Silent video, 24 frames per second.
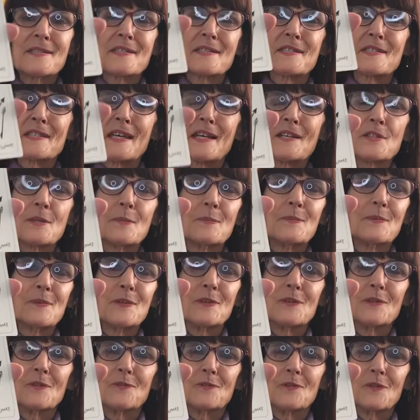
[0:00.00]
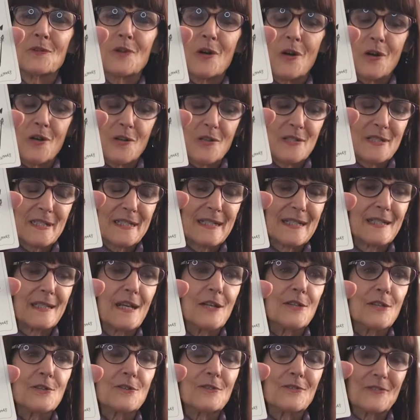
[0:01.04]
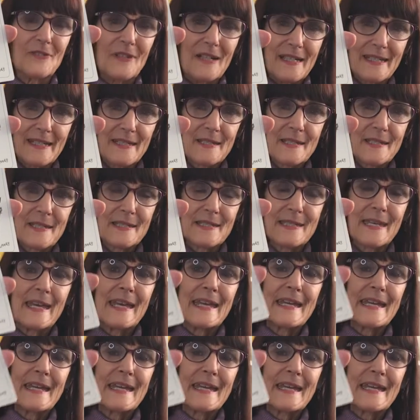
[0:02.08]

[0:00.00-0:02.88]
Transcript: such a beautiful card to get under finances.